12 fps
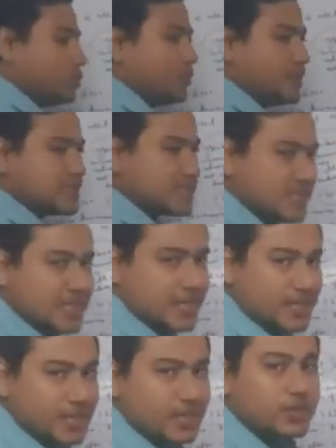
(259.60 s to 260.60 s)
will
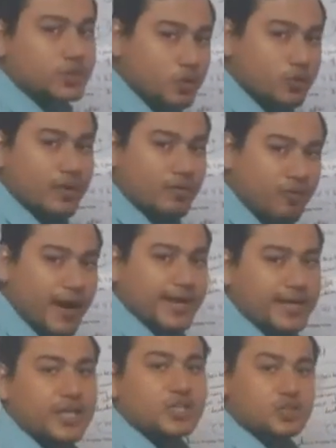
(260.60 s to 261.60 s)
see, you will
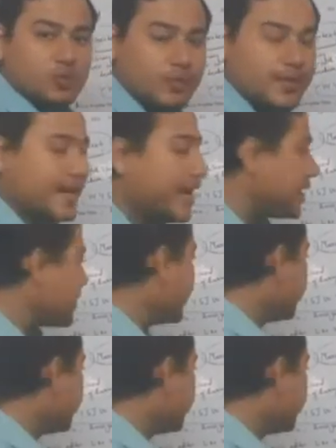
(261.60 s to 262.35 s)
find, you will get.